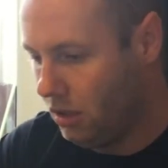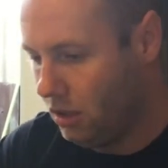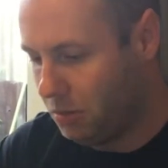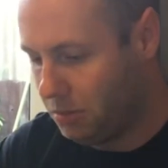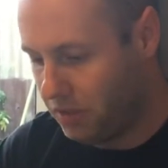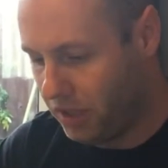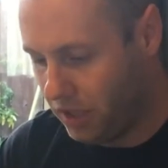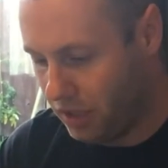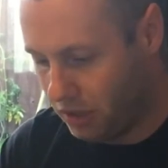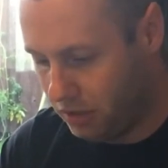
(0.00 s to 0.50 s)

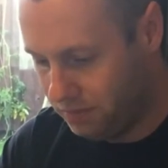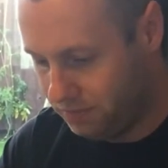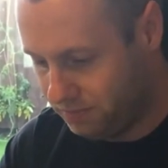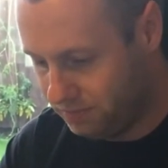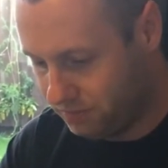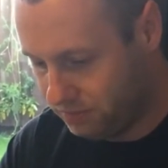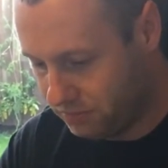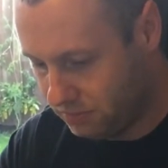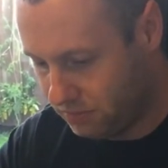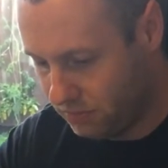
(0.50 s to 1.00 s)
Now
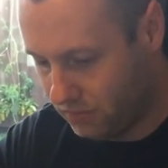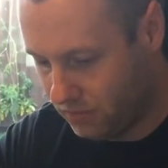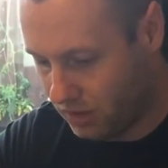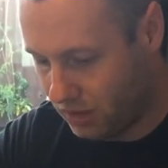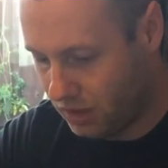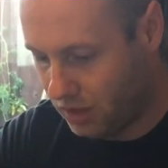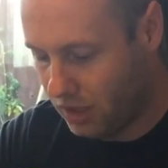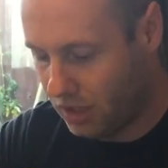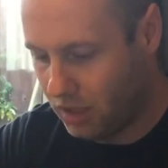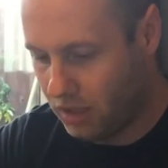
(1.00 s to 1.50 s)

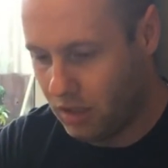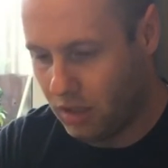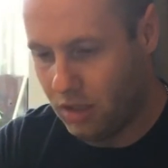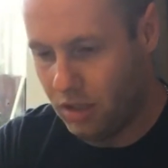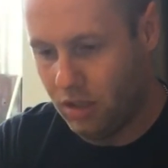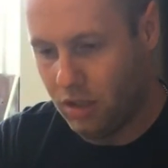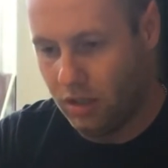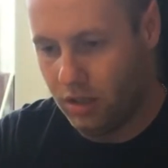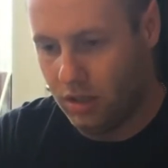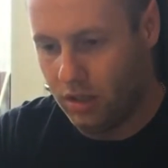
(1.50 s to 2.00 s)
you get
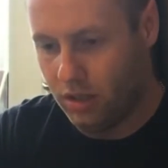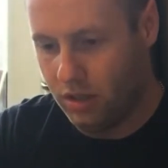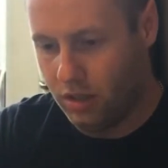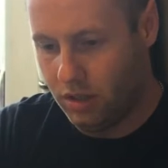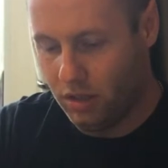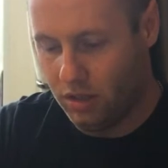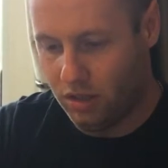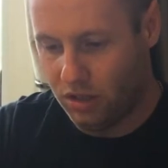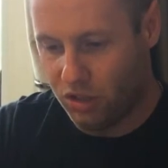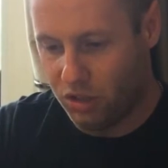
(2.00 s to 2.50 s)

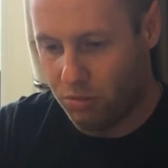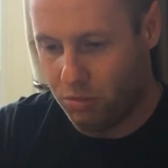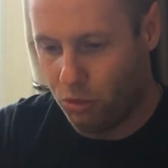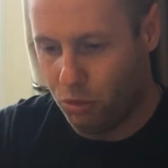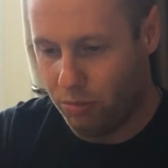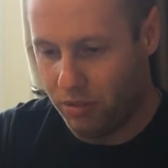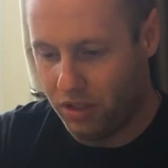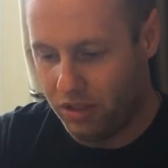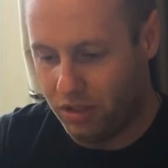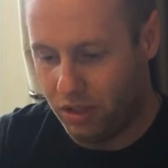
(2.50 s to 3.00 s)
a small
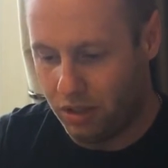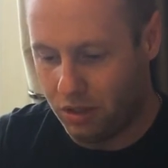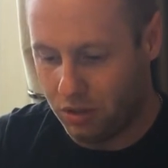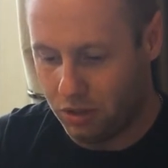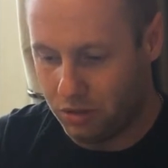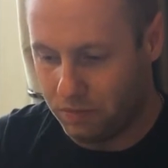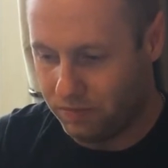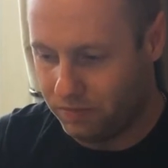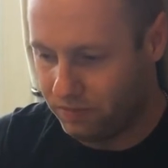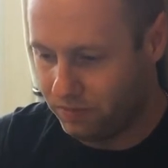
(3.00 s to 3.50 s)
bit of
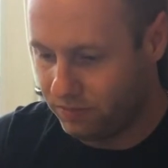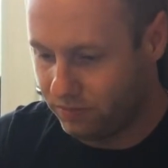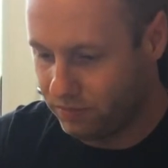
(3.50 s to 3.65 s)
silicone.